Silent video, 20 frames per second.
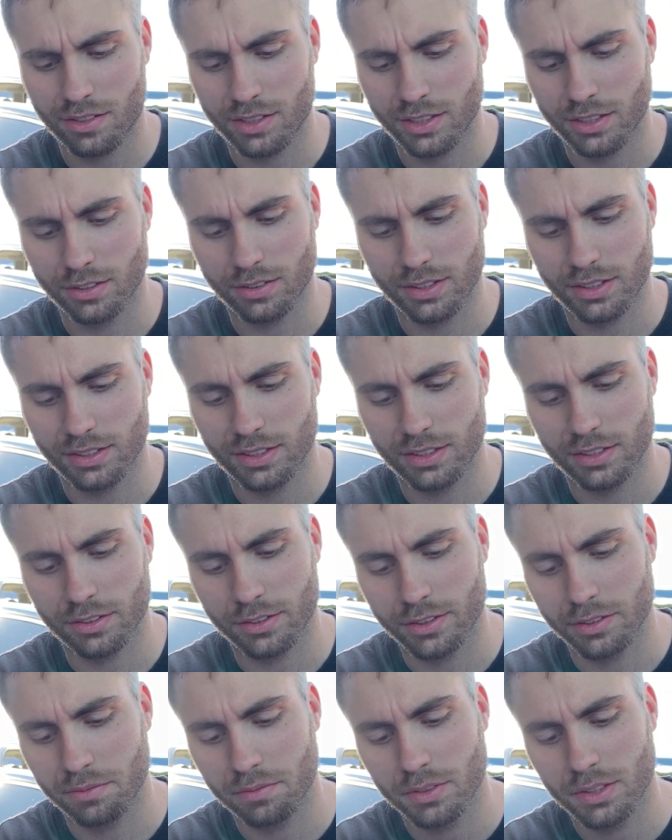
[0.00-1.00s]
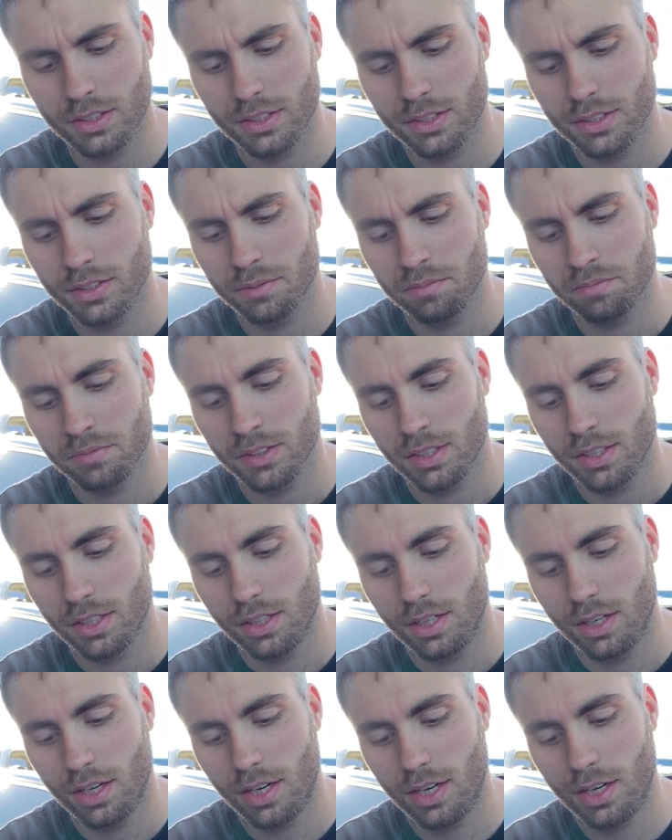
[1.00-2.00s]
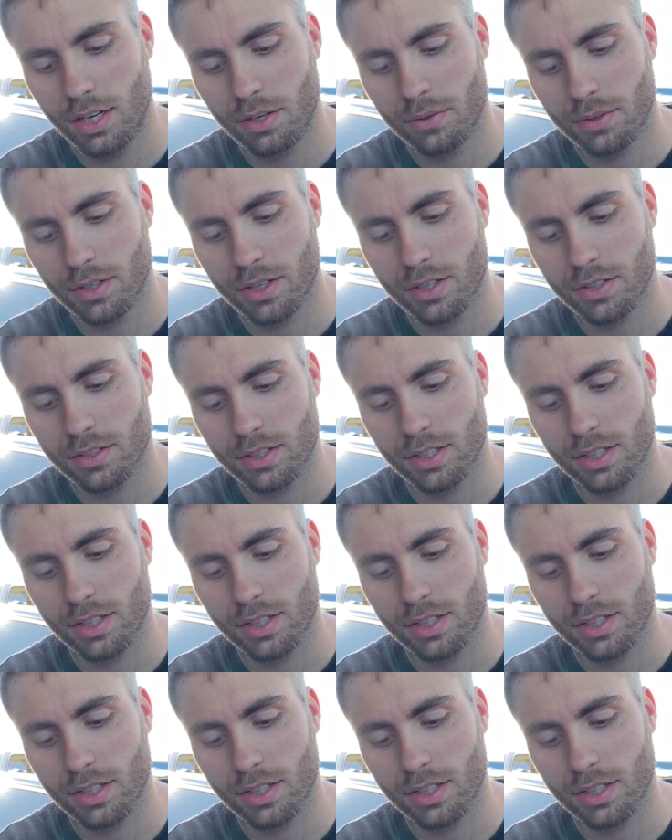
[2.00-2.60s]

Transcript: I don't think that's right. Anyways,